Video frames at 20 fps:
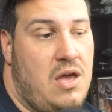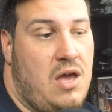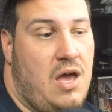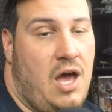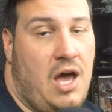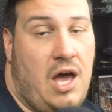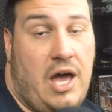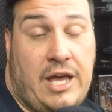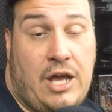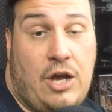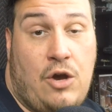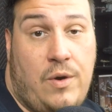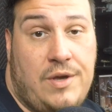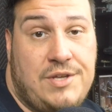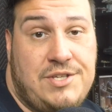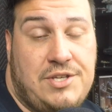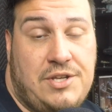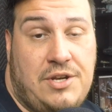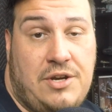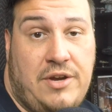
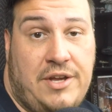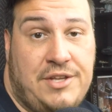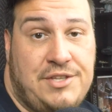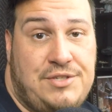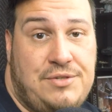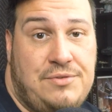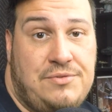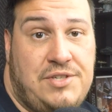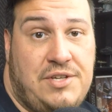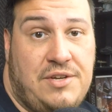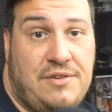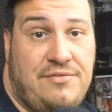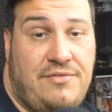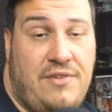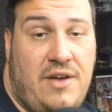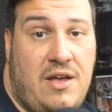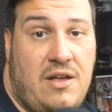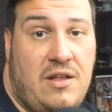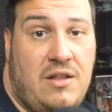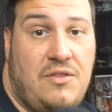Inquisitor, and Soontir
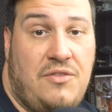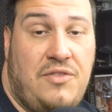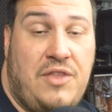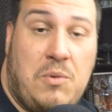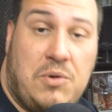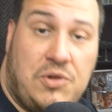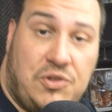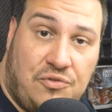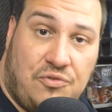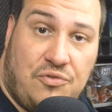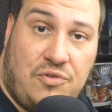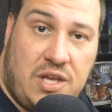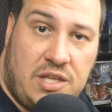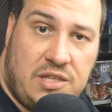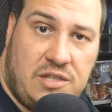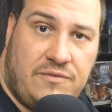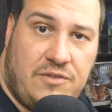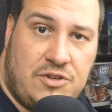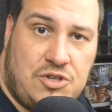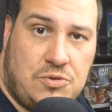Fell, they were 3
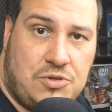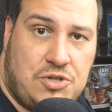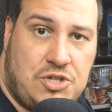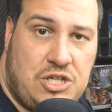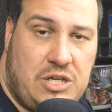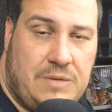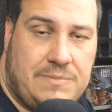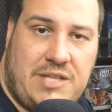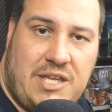individual ships.